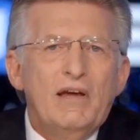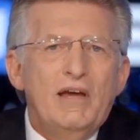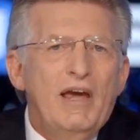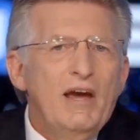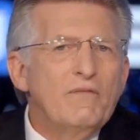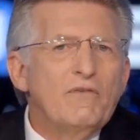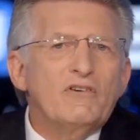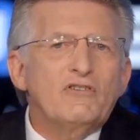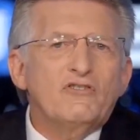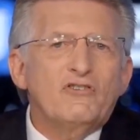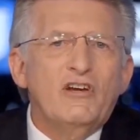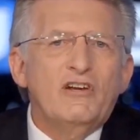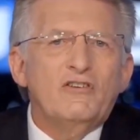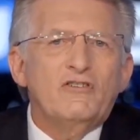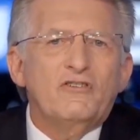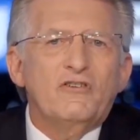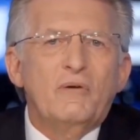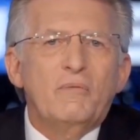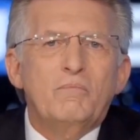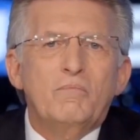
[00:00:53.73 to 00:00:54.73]
ever
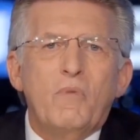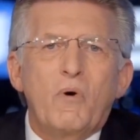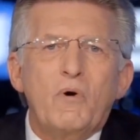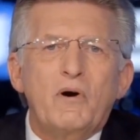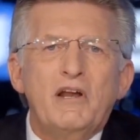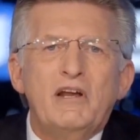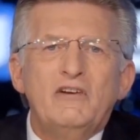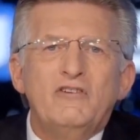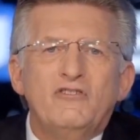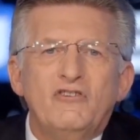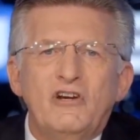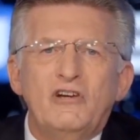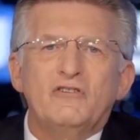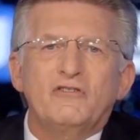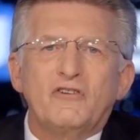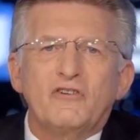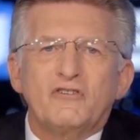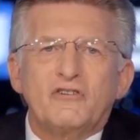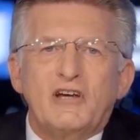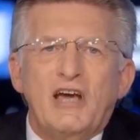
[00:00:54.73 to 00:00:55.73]
since the morning
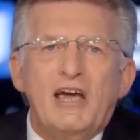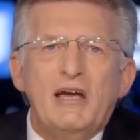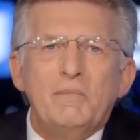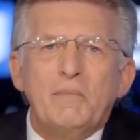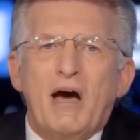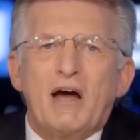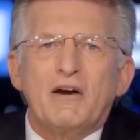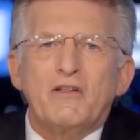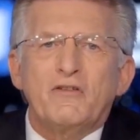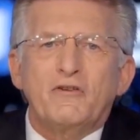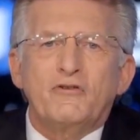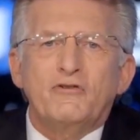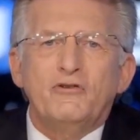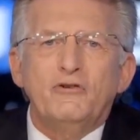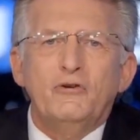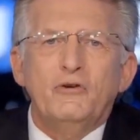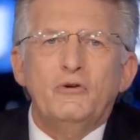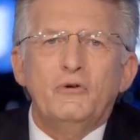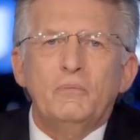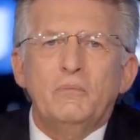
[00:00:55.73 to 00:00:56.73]
Jesus came out of the
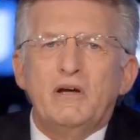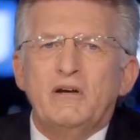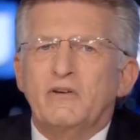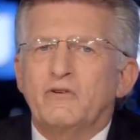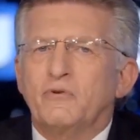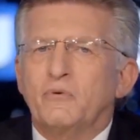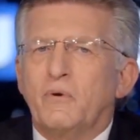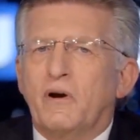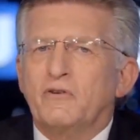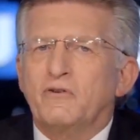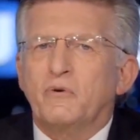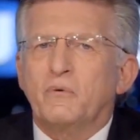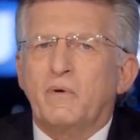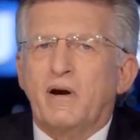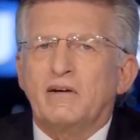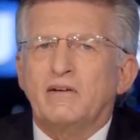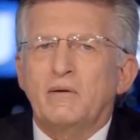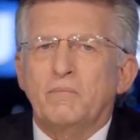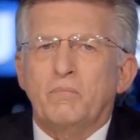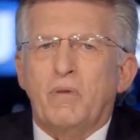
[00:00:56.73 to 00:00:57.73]
tomb in his
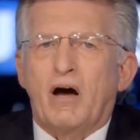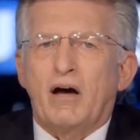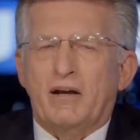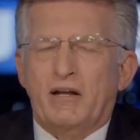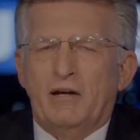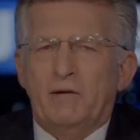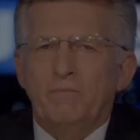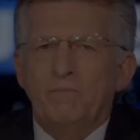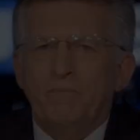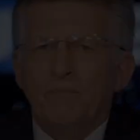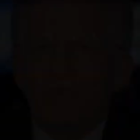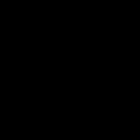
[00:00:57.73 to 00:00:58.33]
resurrected body.